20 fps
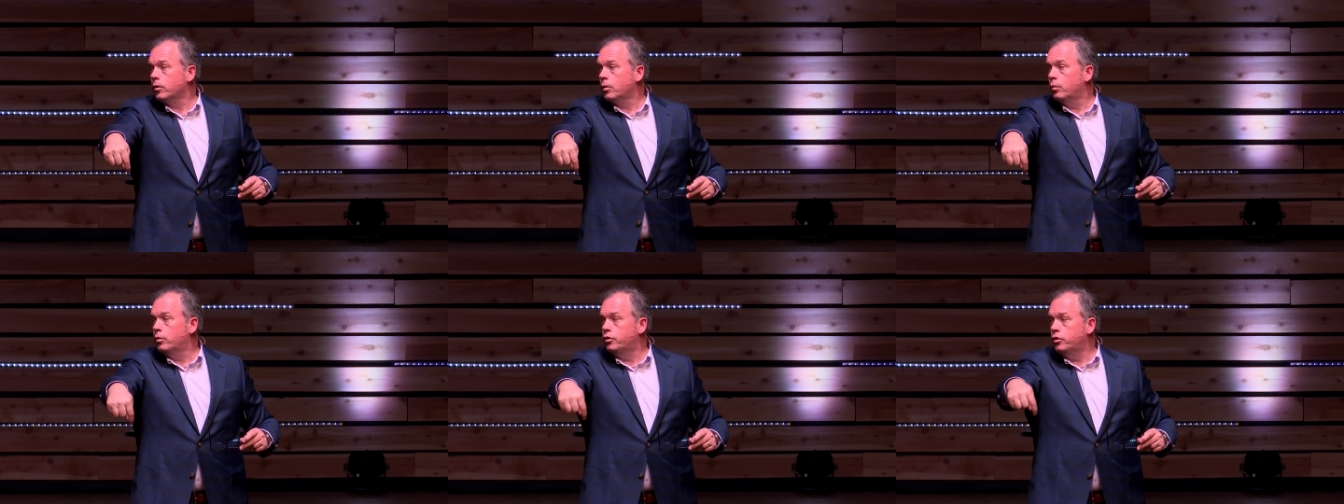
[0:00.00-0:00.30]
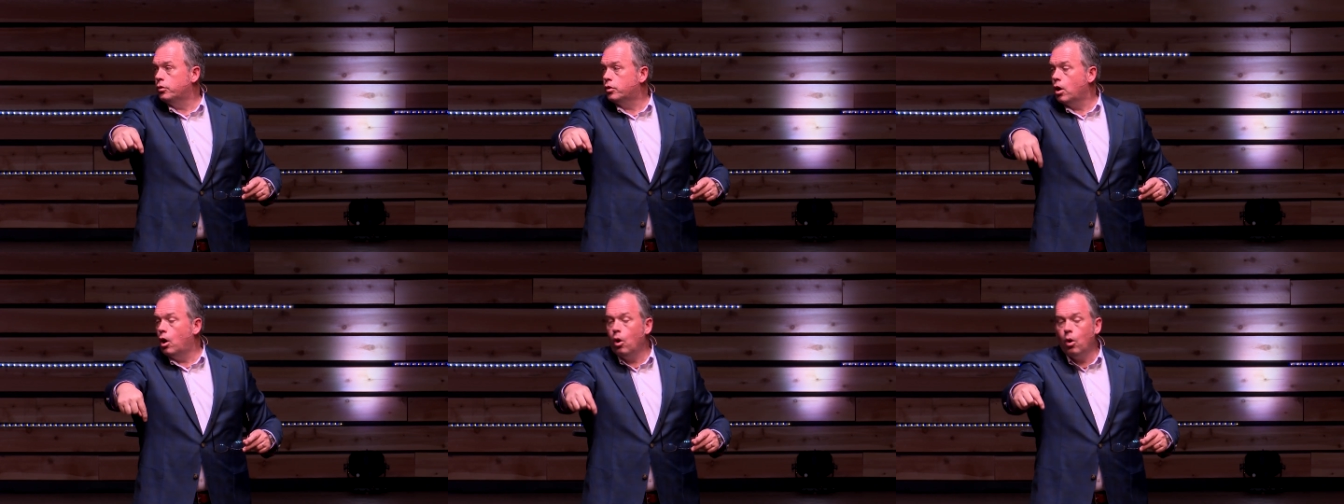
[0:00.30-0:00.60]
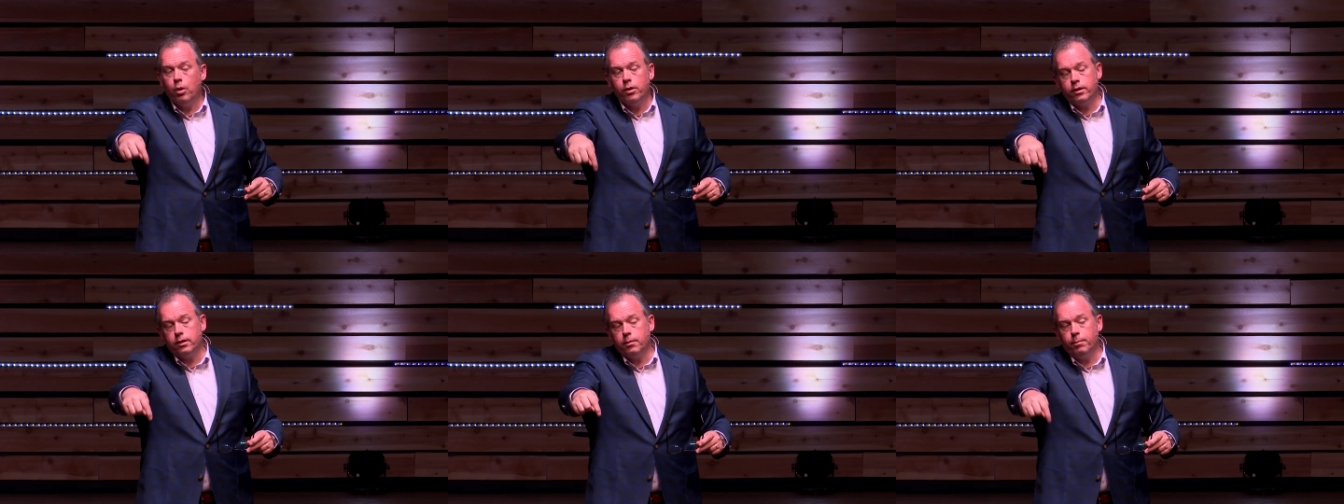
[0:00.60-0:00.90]
when you
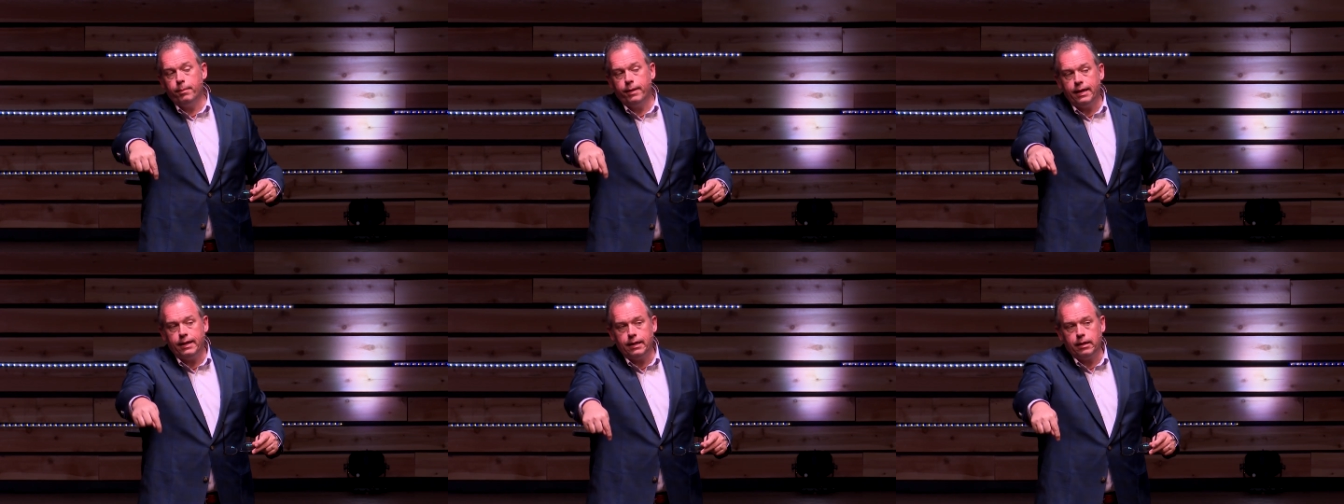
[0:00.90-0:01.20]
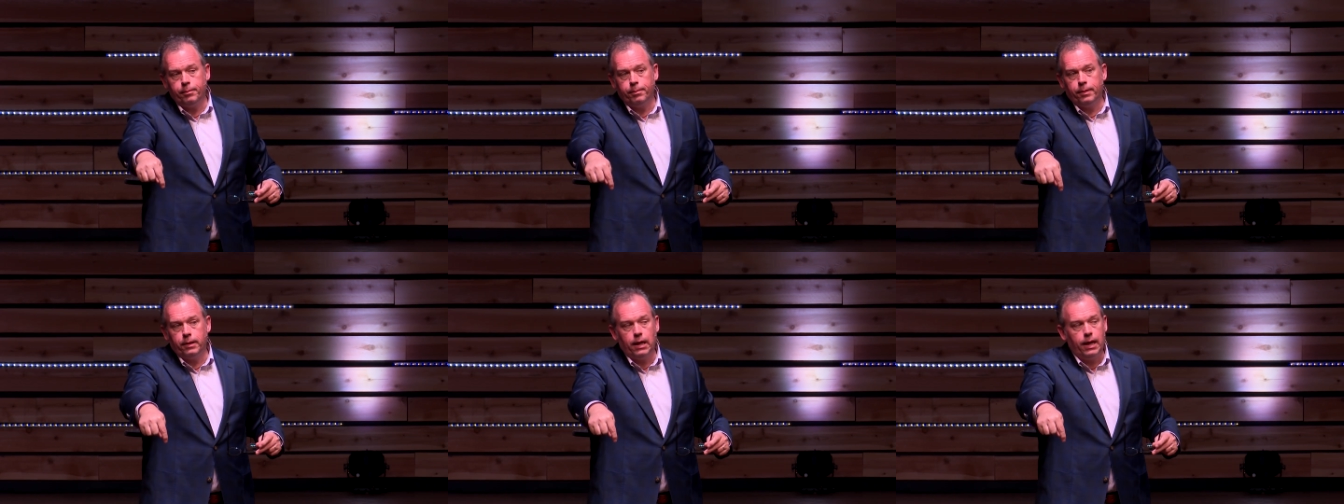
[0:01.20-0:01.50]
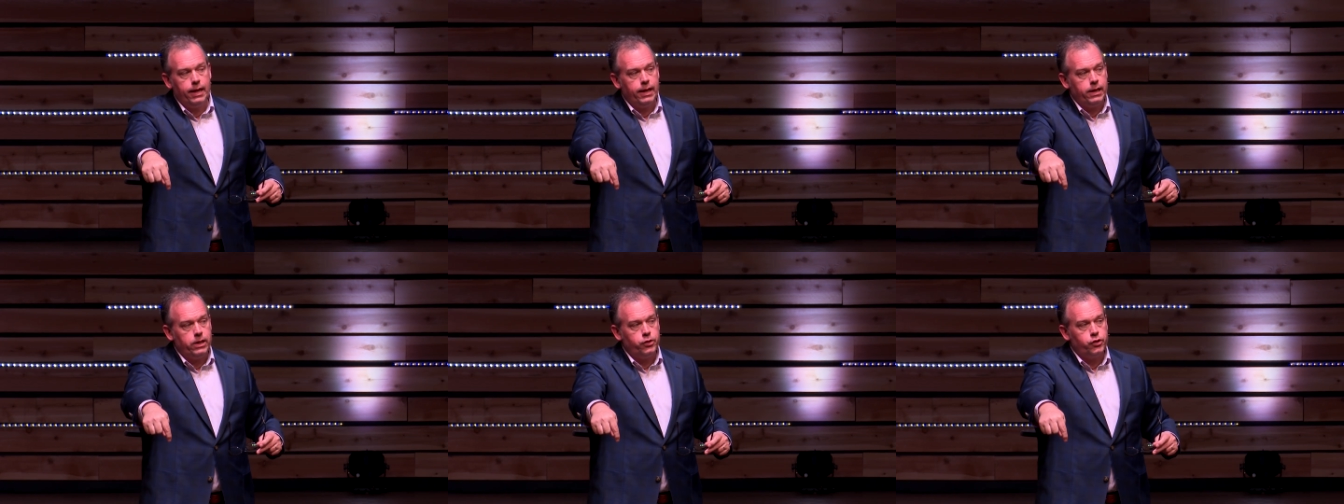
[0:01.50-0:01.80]
go to the meeting
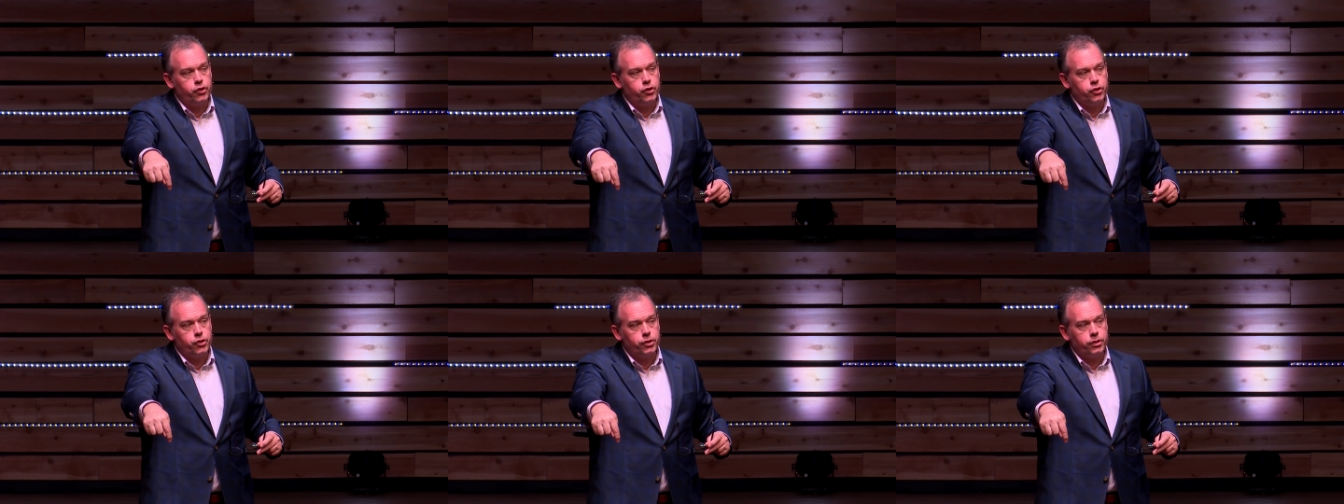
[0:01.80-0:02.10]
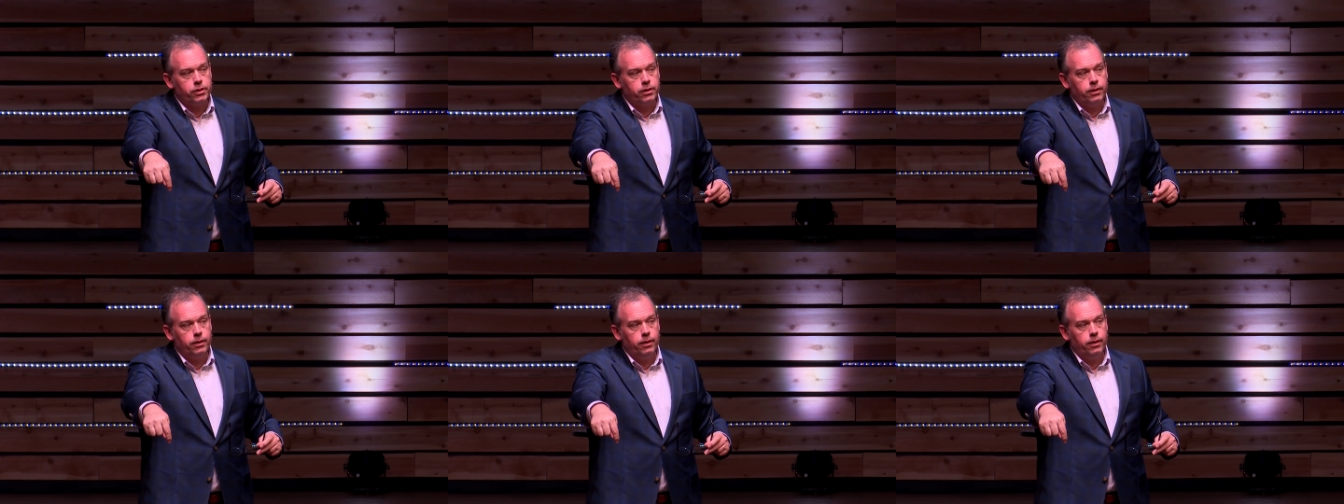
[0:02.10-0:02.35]
place,